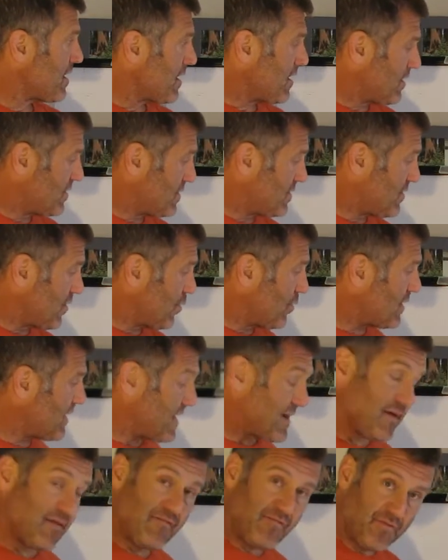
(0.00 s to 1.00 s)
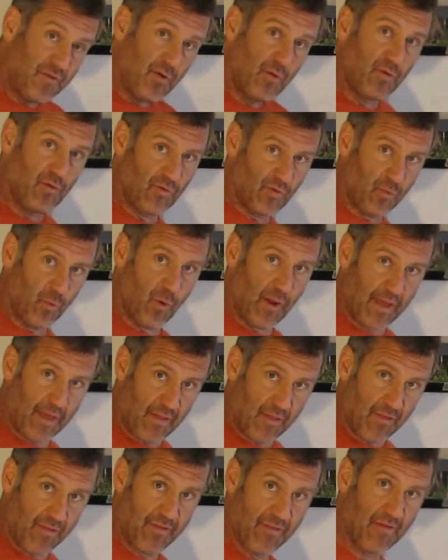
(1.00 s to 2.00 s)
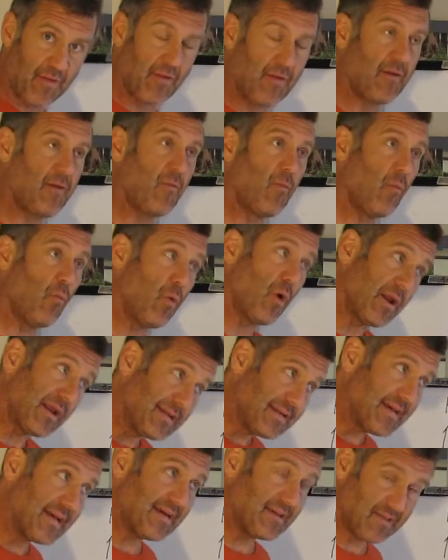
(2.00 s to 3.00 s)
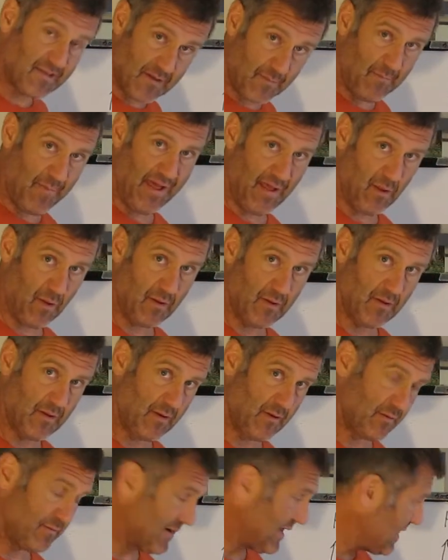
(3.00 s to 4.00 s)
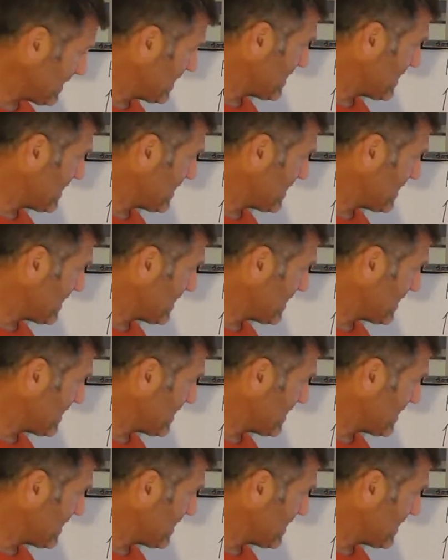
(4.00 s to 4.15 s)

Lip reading: don't get confused with what it takes to melt, right?